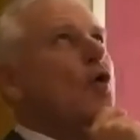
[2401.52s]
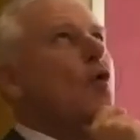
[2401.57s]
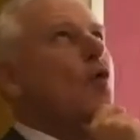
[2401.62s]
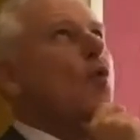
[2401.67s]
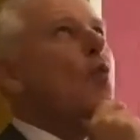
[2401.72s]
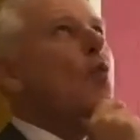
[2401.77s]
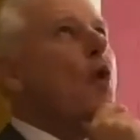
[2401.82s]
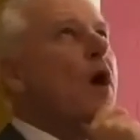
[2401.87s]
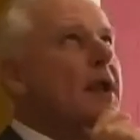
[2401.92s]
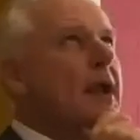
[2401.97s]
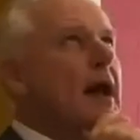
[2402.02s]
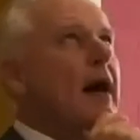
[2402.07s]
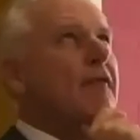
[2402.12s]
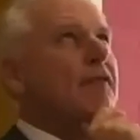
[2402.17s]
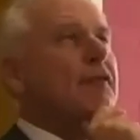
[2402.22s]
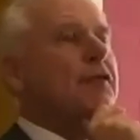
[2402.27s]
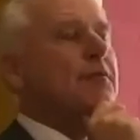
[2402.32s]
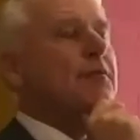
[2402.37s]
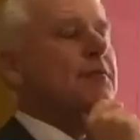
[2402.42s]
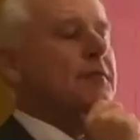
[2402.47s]
One
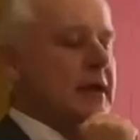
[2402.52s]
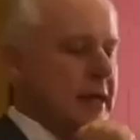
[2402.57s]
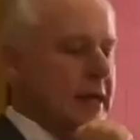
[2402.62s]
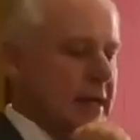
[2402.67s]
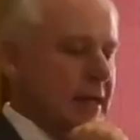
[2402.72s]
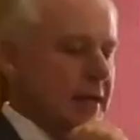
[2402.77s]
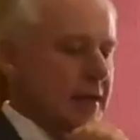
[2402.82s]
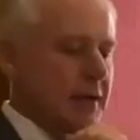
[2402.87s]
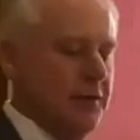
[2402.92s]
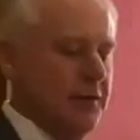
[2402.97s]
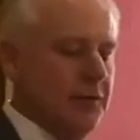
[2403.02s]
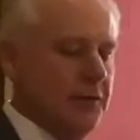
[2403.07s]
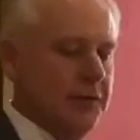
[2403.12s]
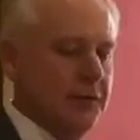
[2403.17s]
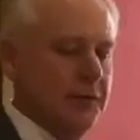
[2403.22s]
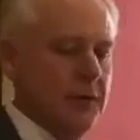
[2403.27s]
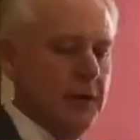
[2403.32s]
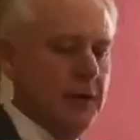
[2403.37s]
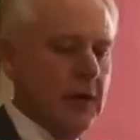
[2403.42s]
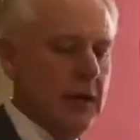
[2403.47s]
of them
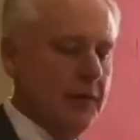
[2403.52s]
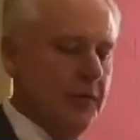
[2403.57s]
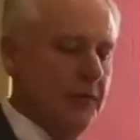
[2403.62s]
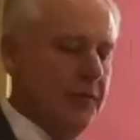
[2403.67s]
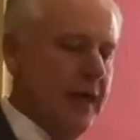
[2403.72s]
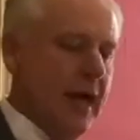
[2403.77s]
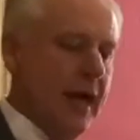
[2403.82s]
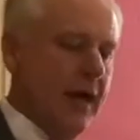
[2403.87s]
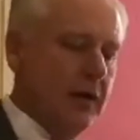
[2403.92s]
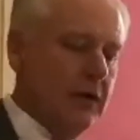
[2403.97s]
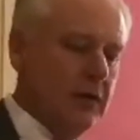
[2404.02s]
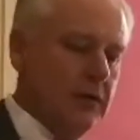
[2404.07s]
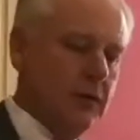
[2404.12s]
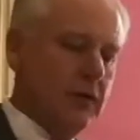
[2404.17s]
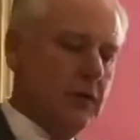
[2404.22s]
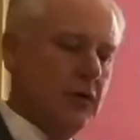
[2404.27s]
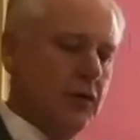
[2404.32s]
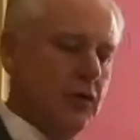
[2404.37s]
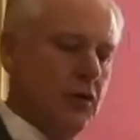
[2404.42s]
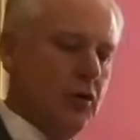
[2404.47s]
is that
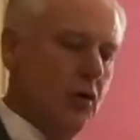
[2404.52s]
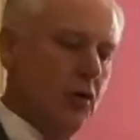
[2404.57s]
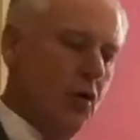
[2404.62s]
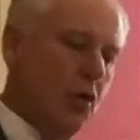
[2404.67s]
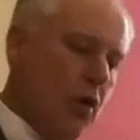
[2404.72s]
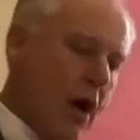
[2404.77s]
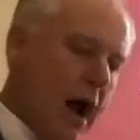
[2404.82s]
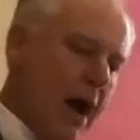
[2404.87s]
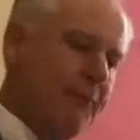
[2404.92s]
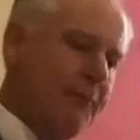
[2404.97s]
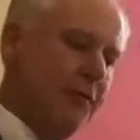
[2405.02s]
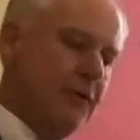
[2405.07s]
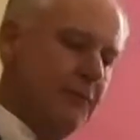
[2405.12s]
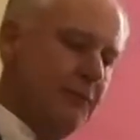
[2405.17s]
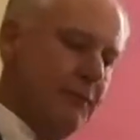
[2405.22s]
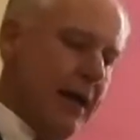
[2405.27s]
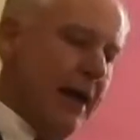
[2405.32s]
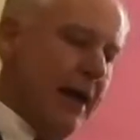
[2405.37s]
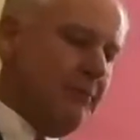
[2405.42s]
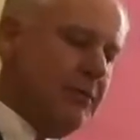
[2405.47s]

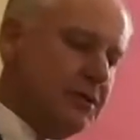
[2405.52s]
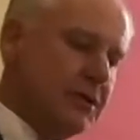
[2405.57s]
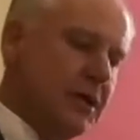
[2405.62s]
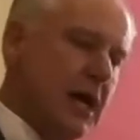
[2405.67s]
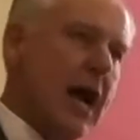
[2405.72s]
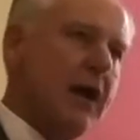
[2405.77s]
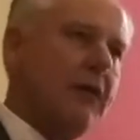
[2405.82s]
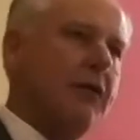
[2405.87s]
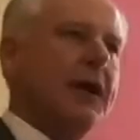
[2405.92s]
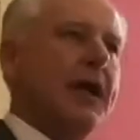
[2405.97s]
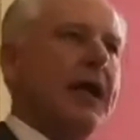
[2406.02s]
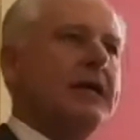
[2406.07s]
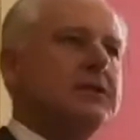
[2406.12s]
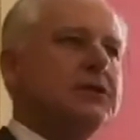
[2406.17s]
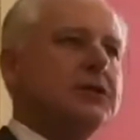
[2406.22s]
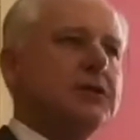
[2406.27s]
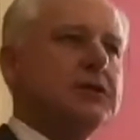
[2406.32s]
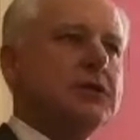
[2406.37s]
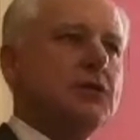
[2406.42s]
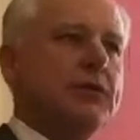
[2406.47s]
Cooperative Baptist
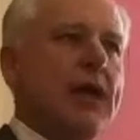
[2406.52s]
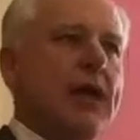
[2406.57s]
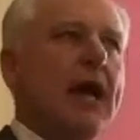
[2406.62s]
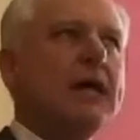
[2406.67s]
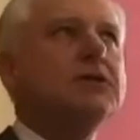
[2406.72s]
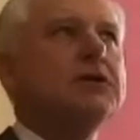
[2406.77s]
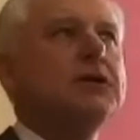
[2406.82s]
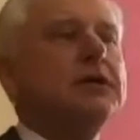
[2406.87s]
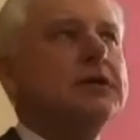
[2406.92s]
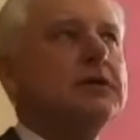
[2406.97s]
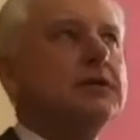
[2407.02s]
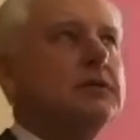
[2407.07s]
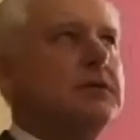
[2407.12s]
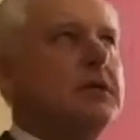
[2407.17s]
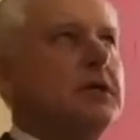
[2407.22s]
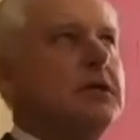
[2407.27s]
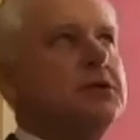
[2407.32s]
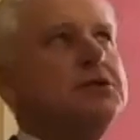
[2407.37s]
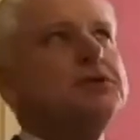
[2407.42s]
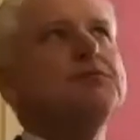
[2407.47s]
congregations, and we actually
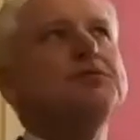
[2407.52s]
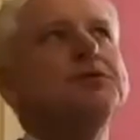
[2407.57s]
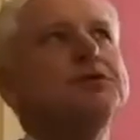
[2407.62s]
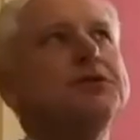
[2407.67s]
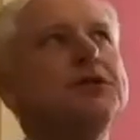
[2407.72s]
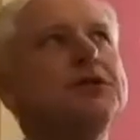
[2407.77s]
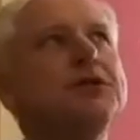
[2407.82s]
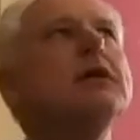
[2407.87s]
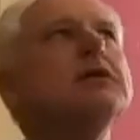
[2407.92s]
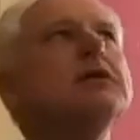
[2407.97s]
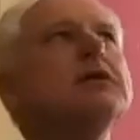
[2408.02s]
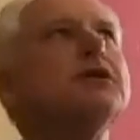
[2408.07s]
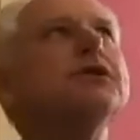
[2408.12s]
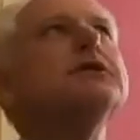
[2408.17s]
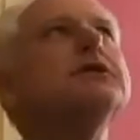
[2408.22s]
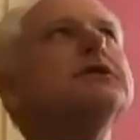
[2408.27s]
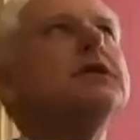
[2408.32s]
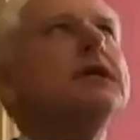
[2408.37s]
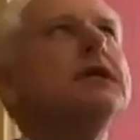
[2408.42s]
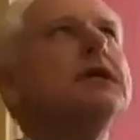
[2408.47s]
did some serious
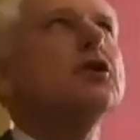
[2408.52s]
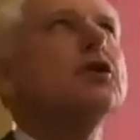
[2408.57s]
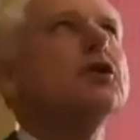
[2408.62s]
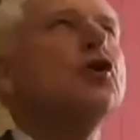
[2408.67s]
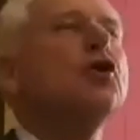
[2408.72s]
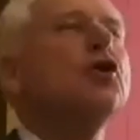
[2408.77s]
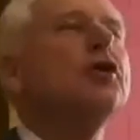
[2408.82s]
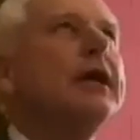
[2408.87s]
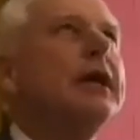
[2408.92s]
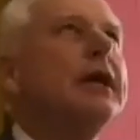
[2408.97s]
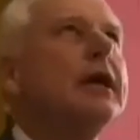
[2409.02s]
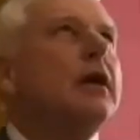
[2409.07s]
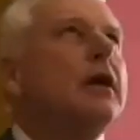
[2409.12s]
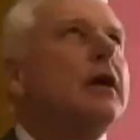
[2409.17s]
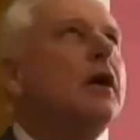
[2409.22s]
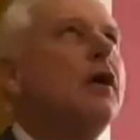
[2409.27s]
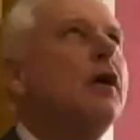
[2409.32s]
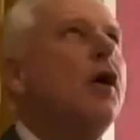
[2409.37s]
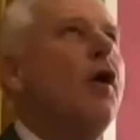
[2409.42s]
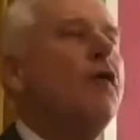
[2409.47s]
listening and learning
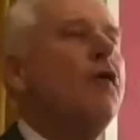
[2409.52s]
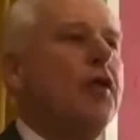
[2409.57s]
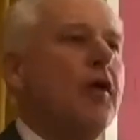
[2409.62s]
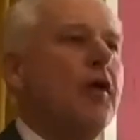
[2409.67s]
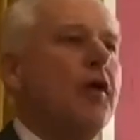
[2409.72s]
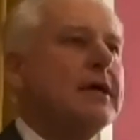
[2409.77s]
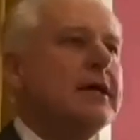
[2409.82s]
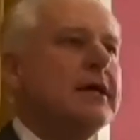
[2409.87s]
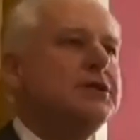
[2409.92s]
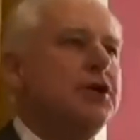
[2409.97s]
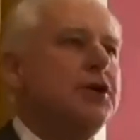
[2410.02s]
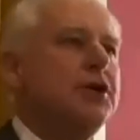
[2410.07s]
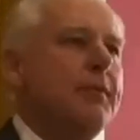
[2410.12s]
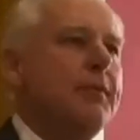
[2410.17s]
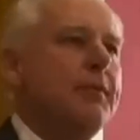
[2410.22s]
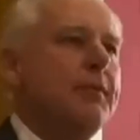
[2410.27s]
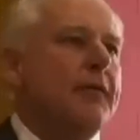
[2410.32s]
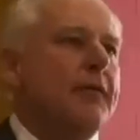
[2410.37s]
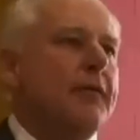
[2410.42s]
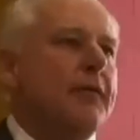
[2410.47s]
over the last year
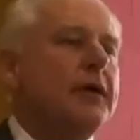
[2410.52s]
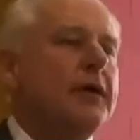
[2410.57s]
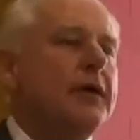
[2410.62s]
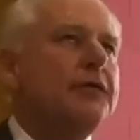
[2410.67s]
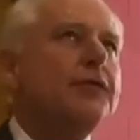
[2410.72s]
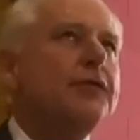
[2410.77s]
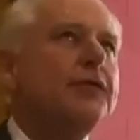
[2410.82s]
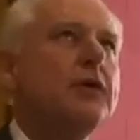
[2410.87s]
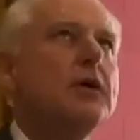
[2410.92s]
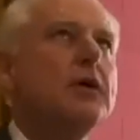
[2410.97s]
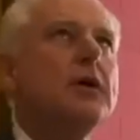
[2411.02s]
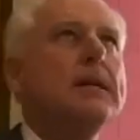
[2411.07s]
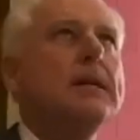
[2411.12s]
about this,